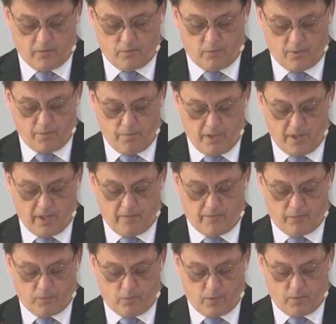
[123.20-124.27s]
with many
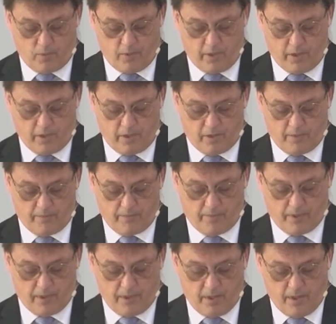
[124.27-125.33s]
for one week,
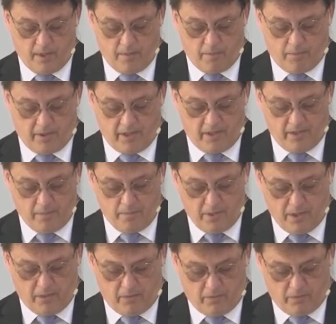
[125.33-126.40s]
but in the
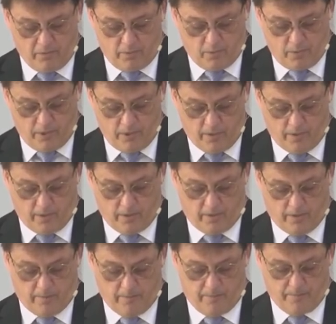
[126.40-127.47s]
middle of the week
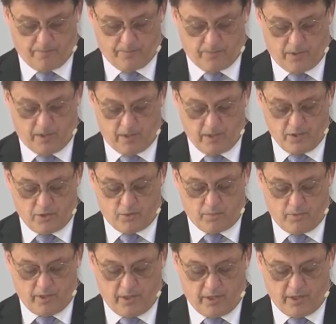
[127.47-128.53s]
he shall
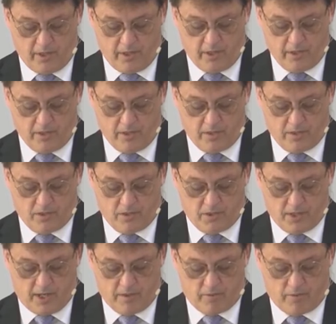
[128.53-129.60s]
bring an end to
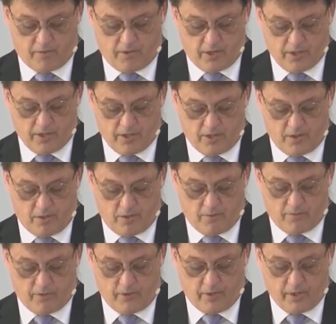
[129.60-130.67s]
sacrifice and
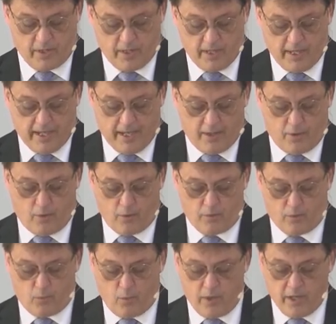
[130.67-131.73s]
offering, and on the
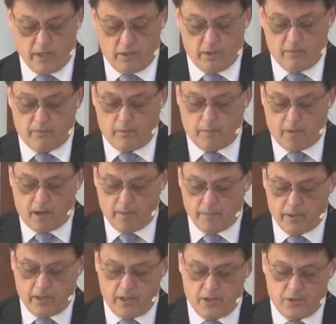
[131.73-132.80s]
wing of
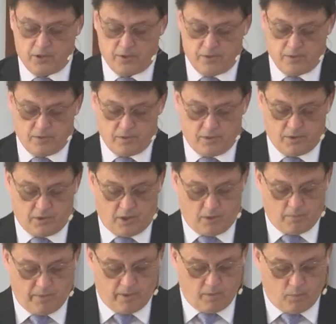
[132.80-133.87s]
abomination shall
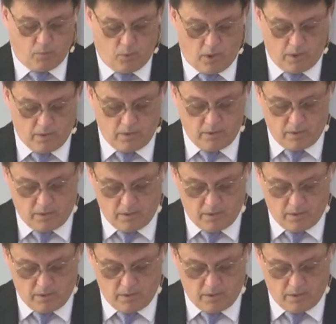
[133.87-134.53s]
be one